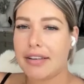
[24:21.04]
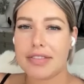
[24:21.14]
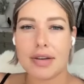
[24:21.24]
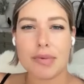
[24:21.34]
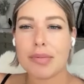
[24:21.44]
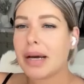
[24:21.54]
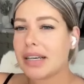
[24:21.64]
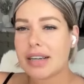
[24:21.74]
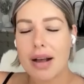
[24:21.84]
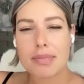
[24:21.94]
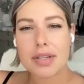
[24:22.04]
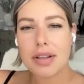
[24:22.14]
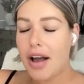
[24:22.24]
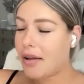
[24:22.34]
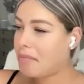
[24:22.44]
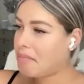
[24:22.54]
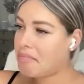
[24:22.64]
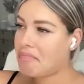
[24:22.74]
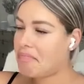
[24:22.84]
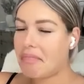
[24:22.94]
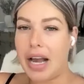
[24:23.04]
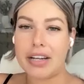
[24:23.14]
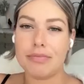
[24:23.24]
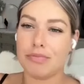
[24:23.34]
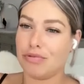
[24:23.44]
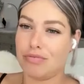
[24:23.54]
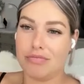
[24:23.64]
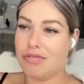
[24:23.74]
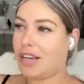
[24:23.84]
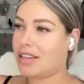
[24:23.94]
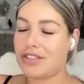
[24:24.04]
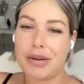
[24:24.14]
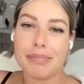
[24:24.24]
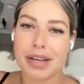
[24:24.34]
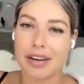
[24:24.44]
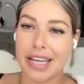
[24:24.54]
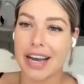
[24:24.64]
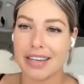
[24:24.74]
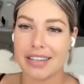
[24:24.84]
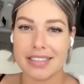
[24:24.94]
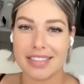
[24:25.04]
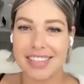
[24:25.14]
And if someone better comes along, I'm fucking jumping on that.